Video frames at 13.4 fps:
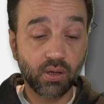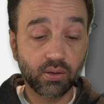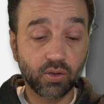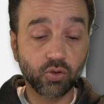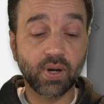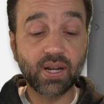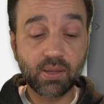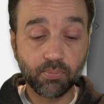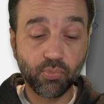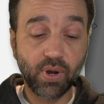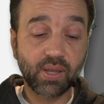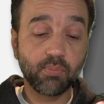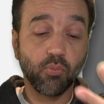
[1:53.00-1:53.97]
they're trying to
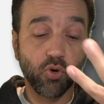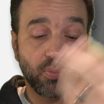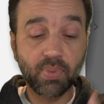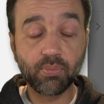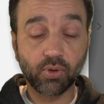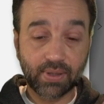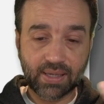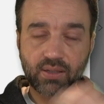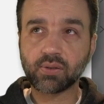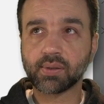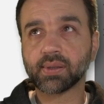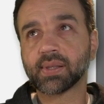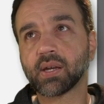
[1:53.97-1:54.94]
bring more people
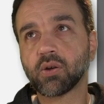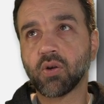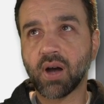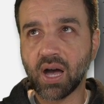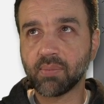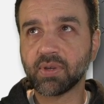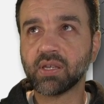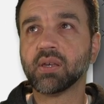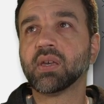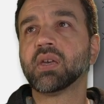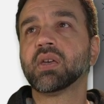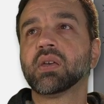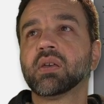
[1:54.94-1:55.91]
into the Lego hobby.
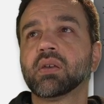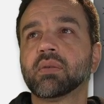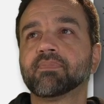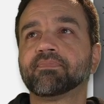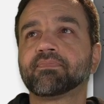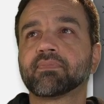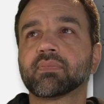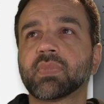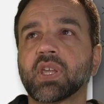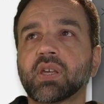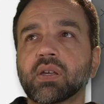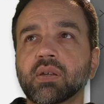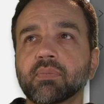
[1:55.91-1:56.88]

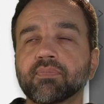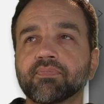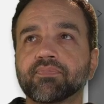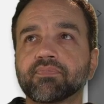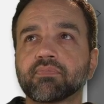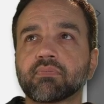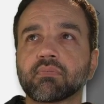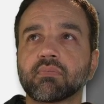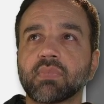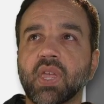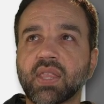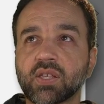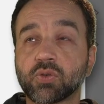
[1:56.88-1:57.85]
Uh,
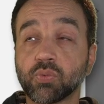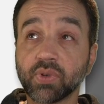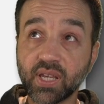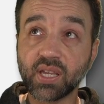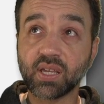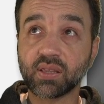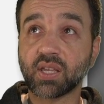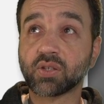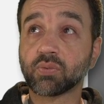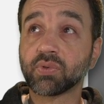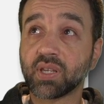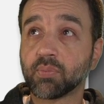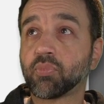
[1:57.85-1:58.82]
and that's really
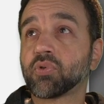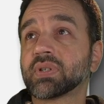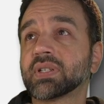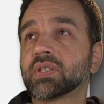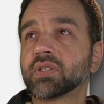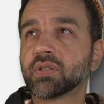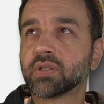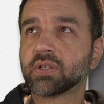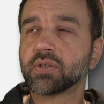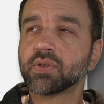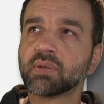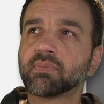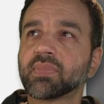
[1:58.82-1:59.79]
that's really important
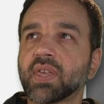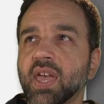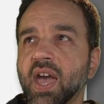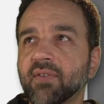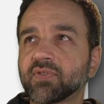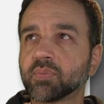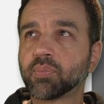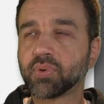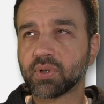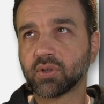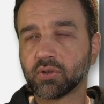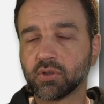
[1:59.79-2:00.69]
to them they have to put a